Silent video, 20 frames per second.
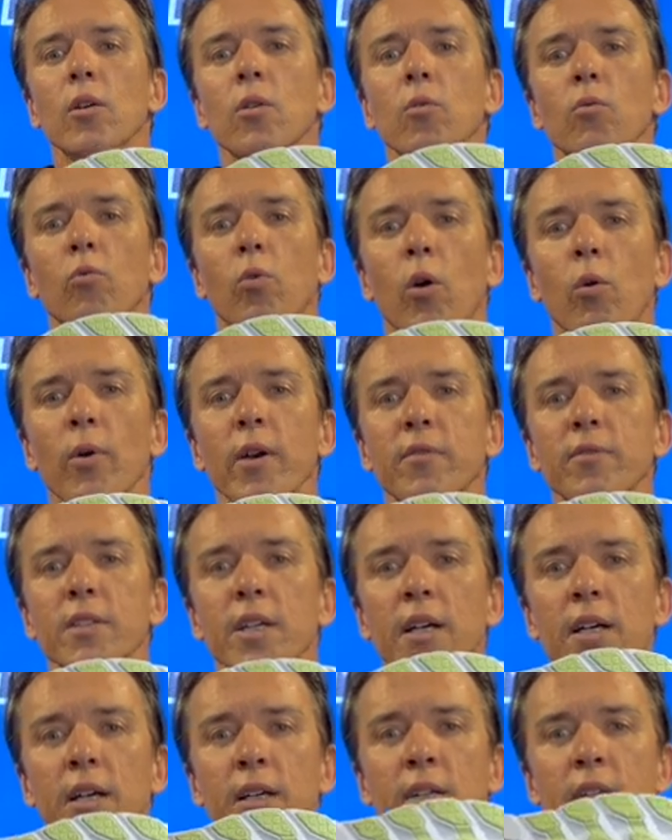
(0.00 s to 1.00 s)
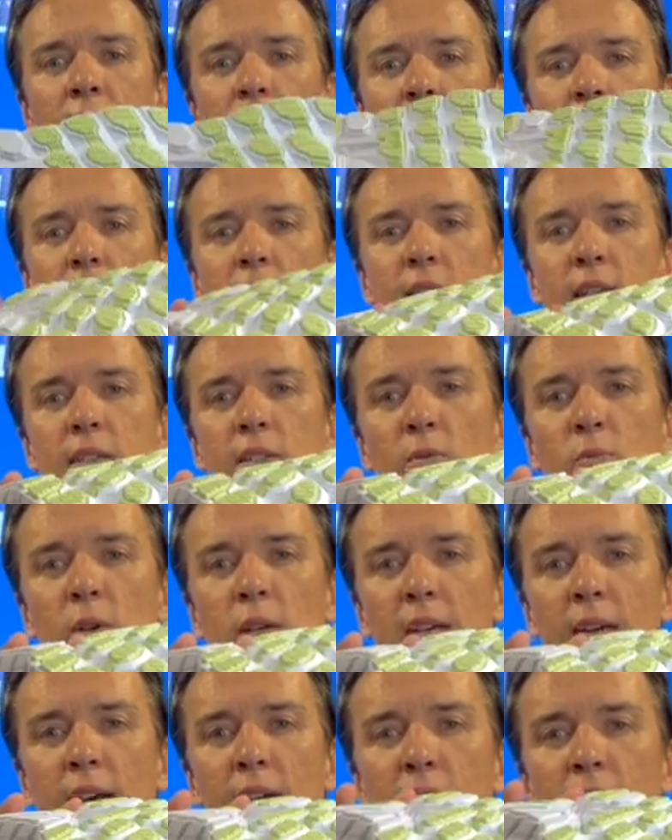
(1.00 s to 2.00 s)
what we've done is
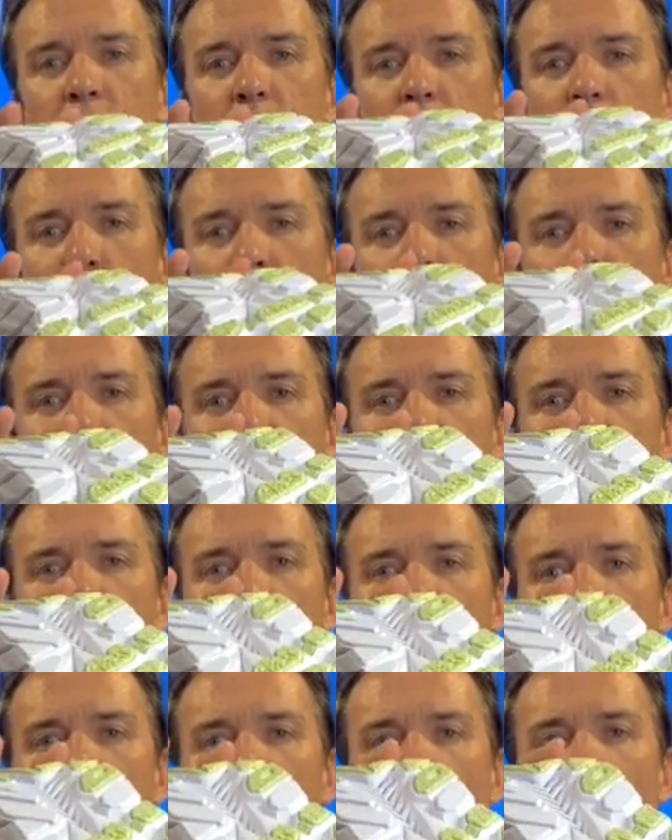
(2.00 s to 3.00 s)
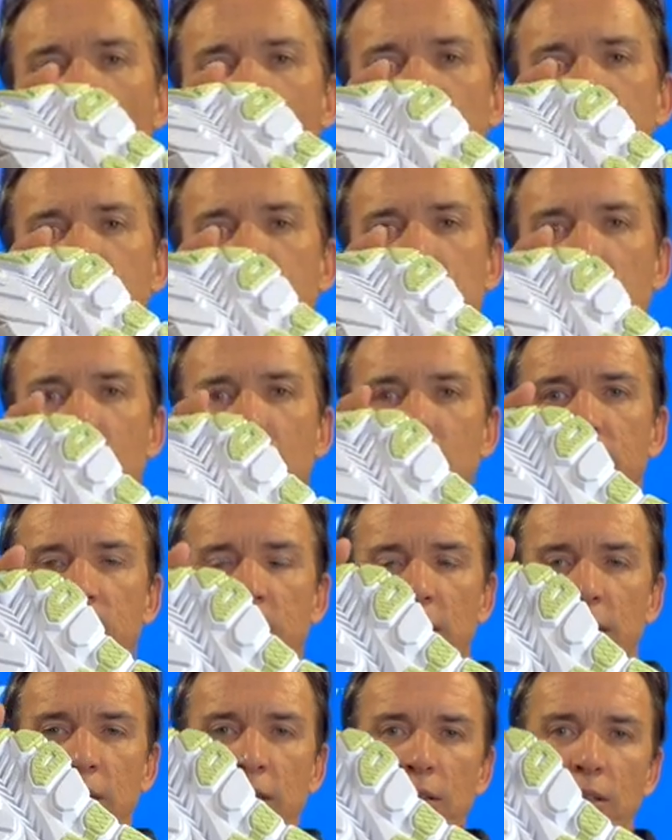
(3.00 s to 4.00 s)
we have used that weight
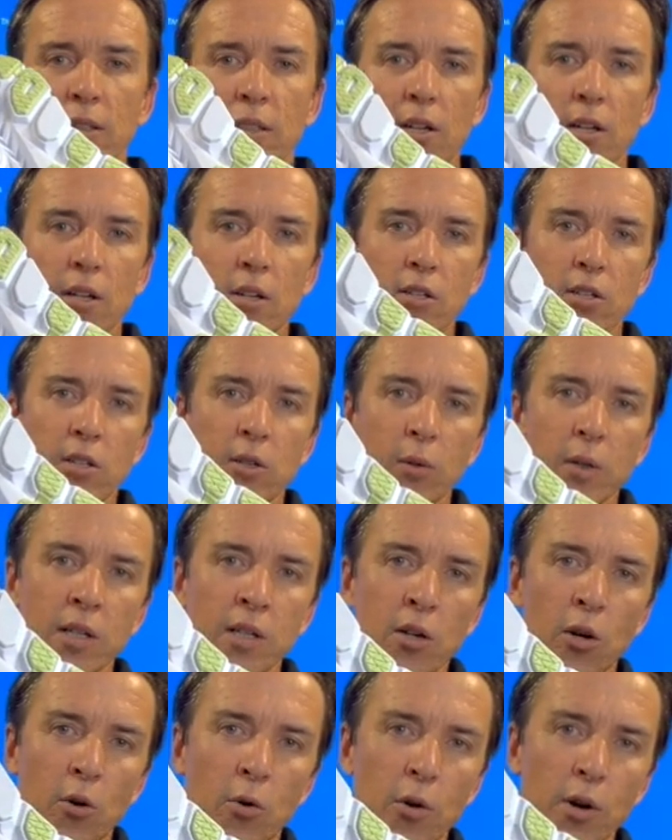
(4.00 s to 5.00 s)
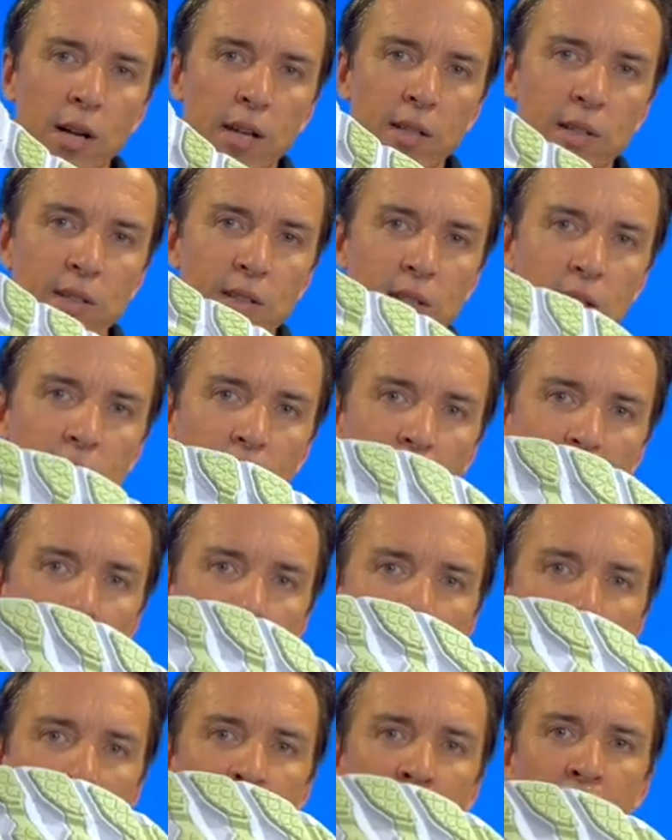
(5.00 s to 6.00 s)
saving to increase
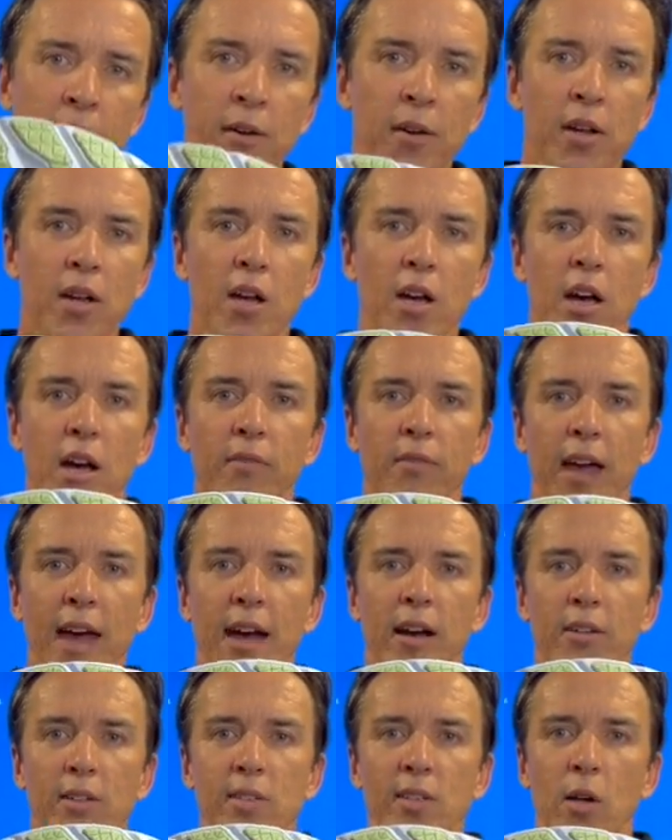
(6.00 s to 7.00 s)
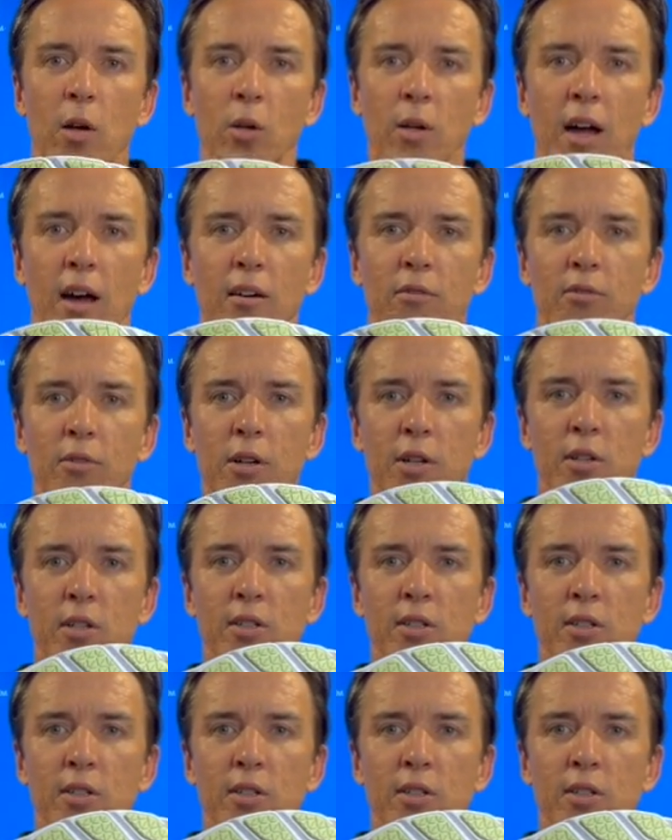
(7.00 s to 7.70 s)
the amount of outsole coverage.